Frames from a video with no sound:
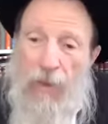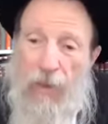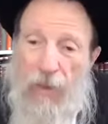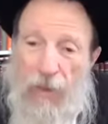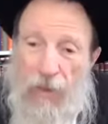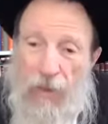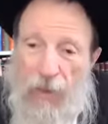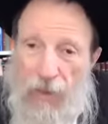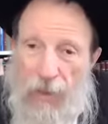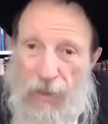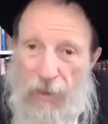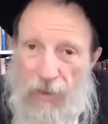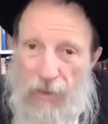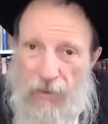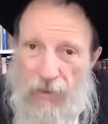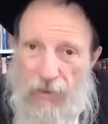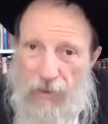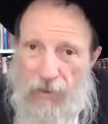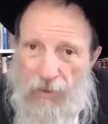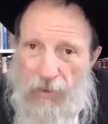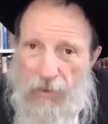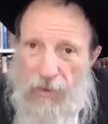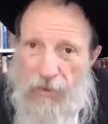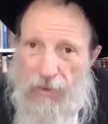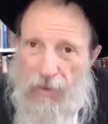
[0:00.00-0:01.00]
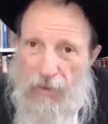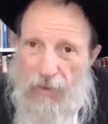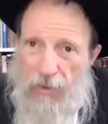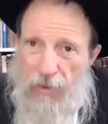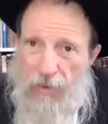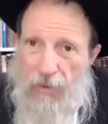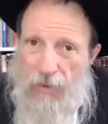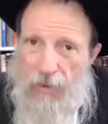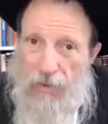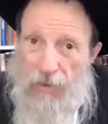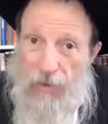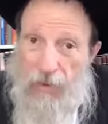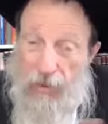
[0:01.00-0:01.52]
And
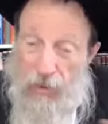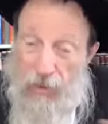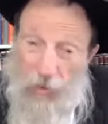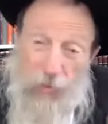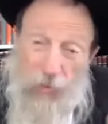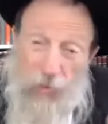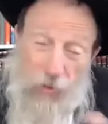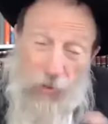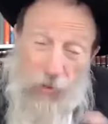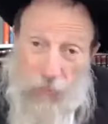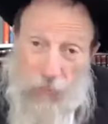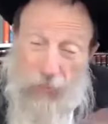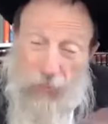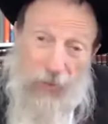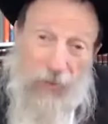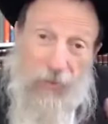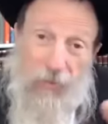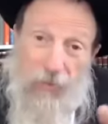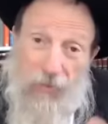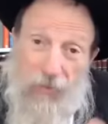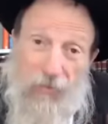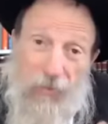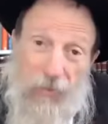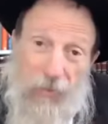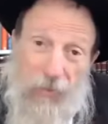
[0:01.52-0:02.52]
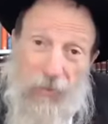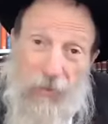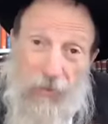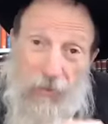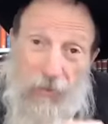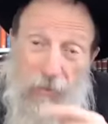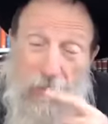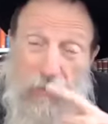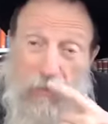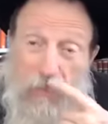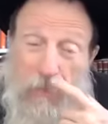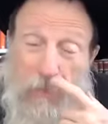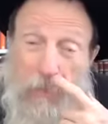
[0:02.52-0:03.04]
uh, you know his brother,
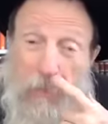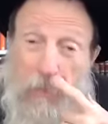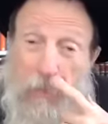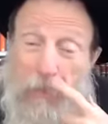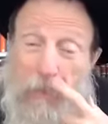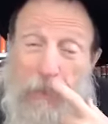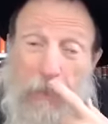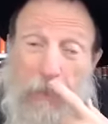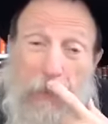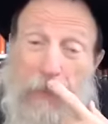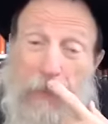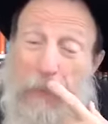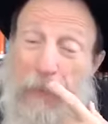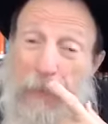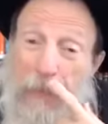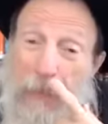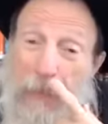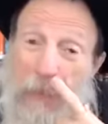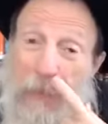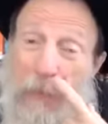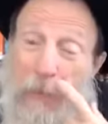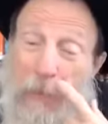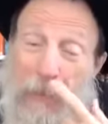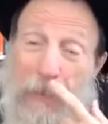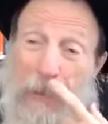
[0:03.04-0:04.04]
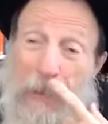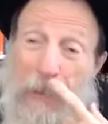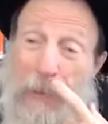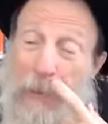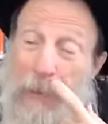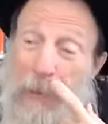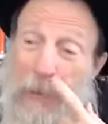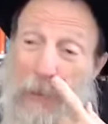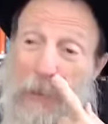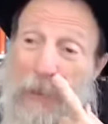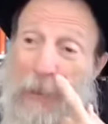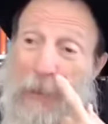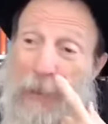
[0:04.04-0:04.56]
uh, Reb uh, Elimelech?
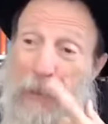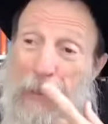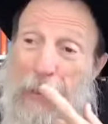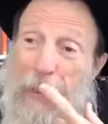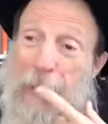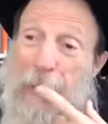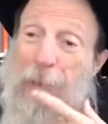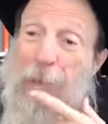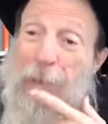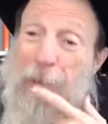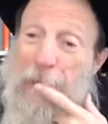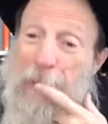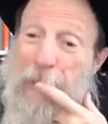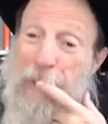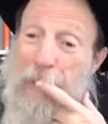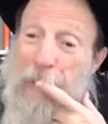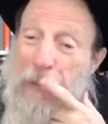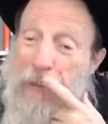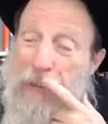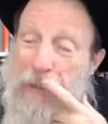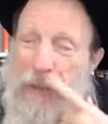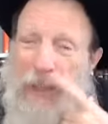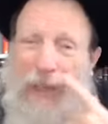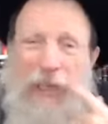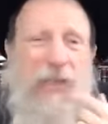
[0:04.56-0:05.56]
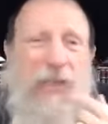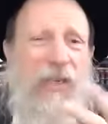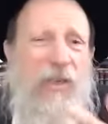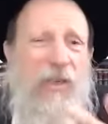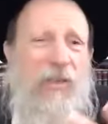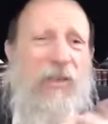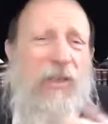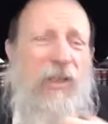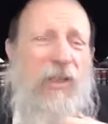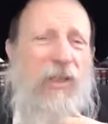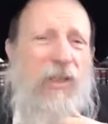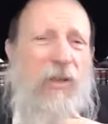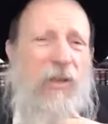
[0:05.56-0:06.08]
Said, yes. I hear
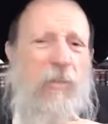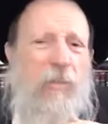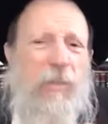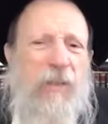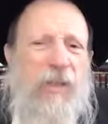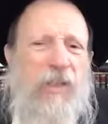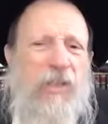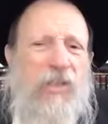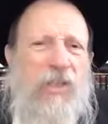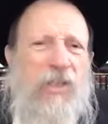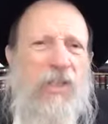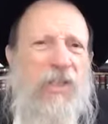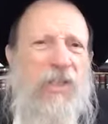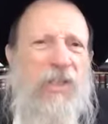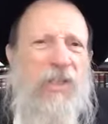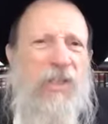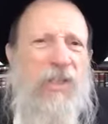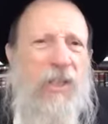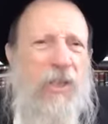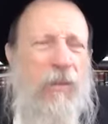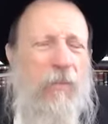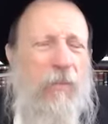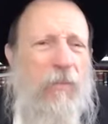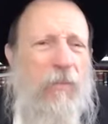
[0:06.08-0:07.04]
that they're big tzaddikim.